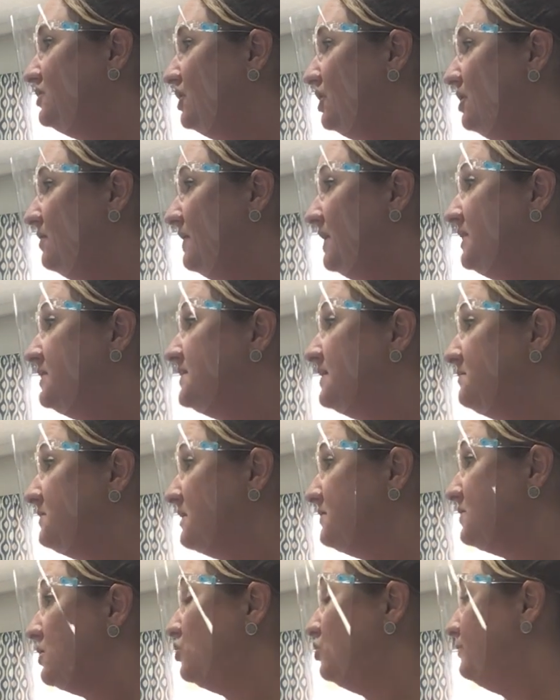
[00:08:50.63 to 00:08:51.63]
true and
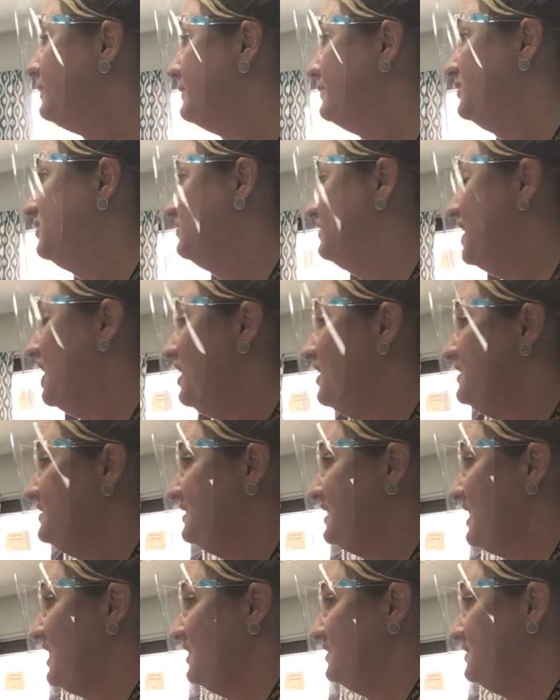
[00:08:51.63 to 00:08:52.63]
sometimes older people don't carry
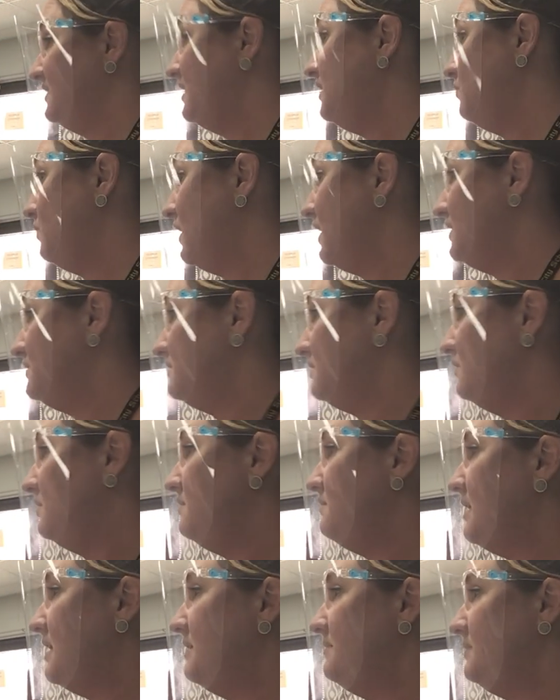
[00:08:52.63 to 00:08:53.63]
snacks anyway so
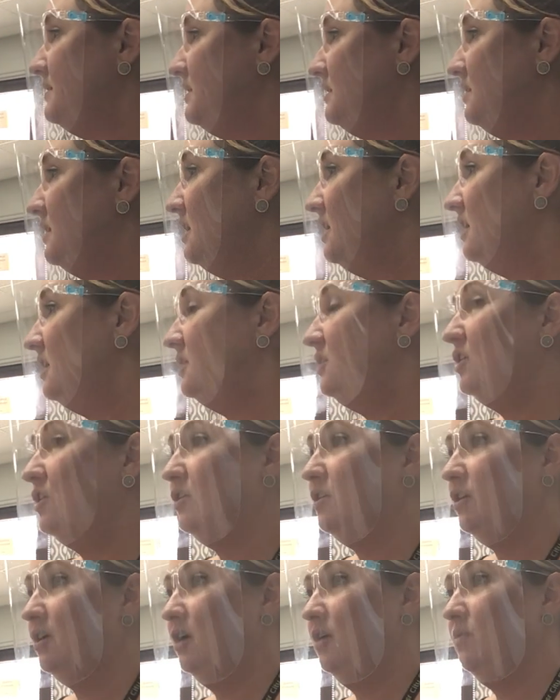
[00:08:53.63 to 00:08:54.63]
he might have been
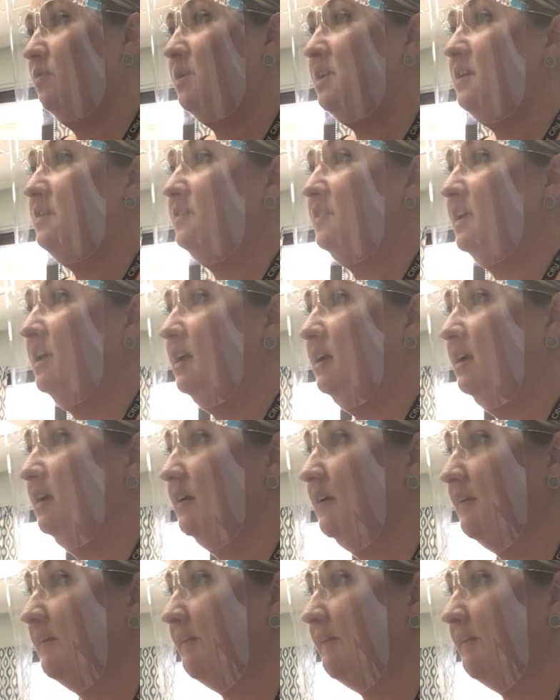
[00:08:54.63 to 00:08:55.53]
younger what do you think